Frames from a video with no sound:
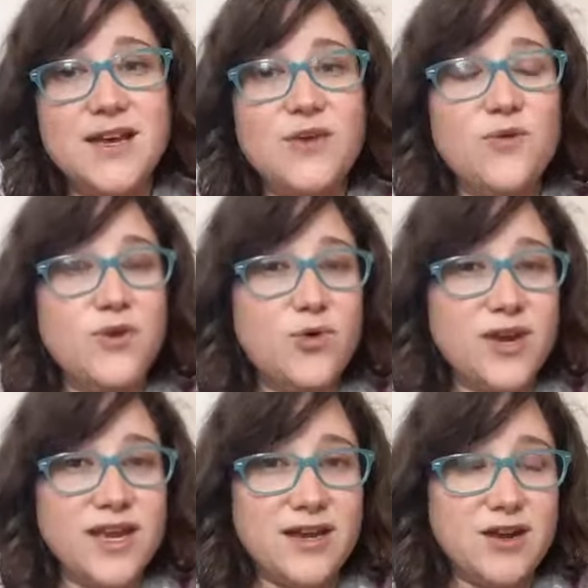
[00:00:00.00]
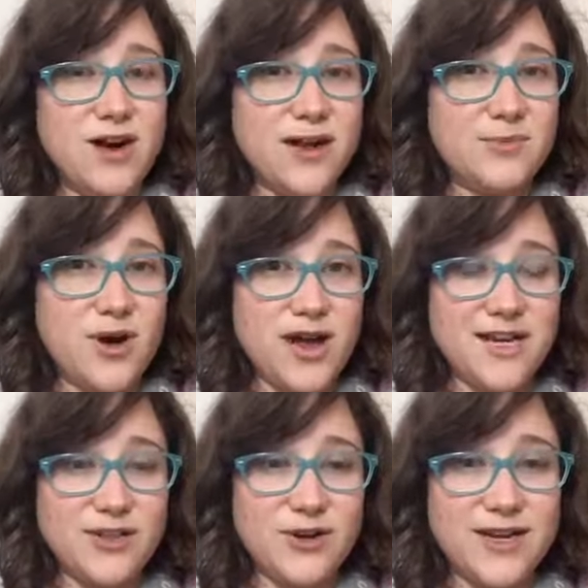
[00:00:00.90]
we're working on potty
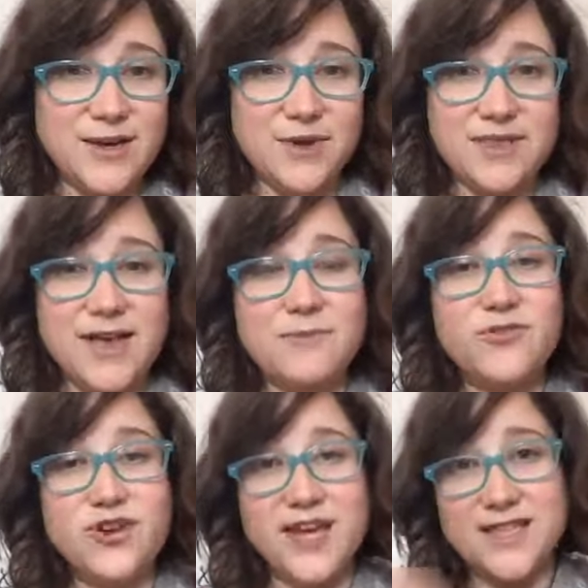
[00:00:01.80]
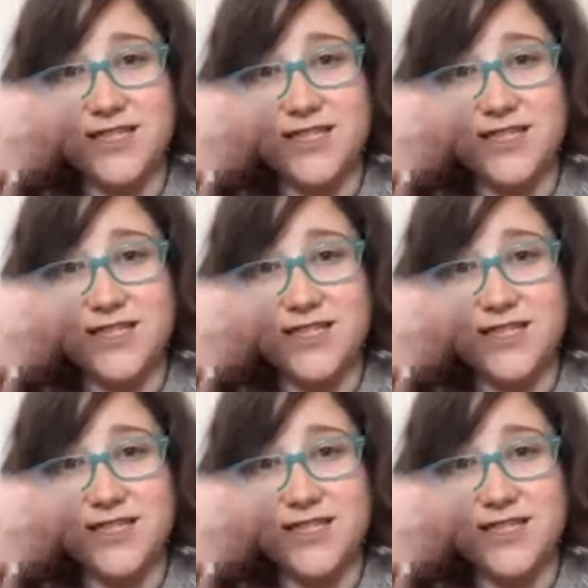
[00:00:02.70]
learning with them for kids